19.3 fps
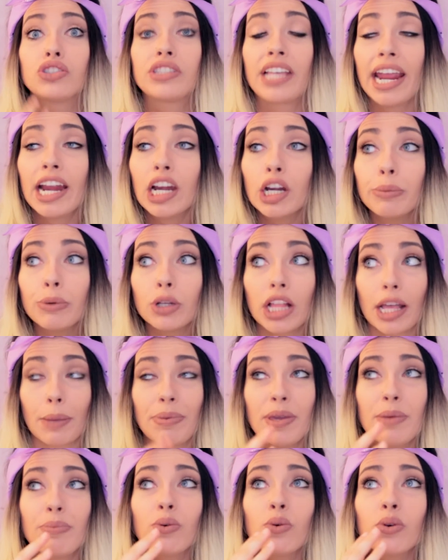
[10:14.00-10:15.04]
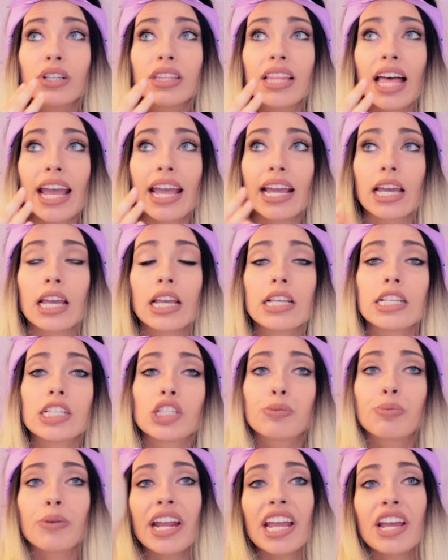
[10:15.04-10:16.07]
terrible. Like people were like
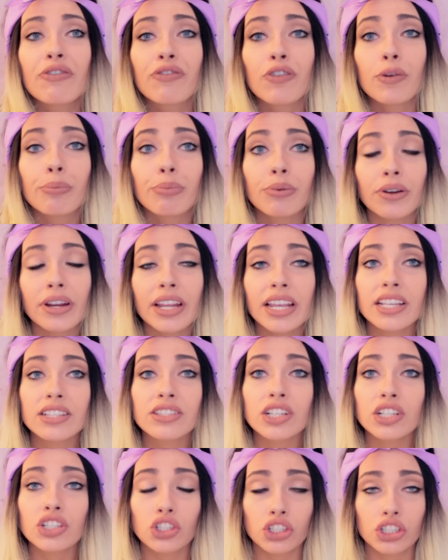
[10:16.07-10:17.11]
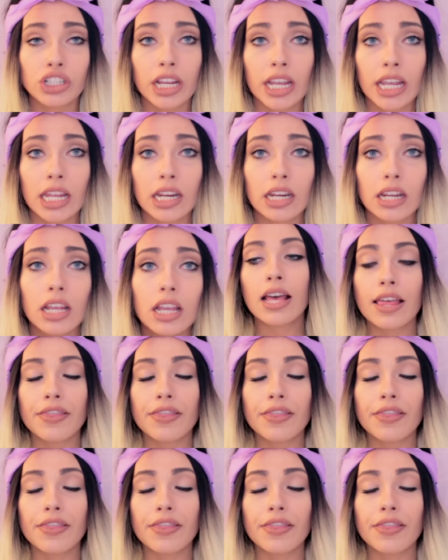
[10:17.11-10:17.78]
spraying Febreze and shit.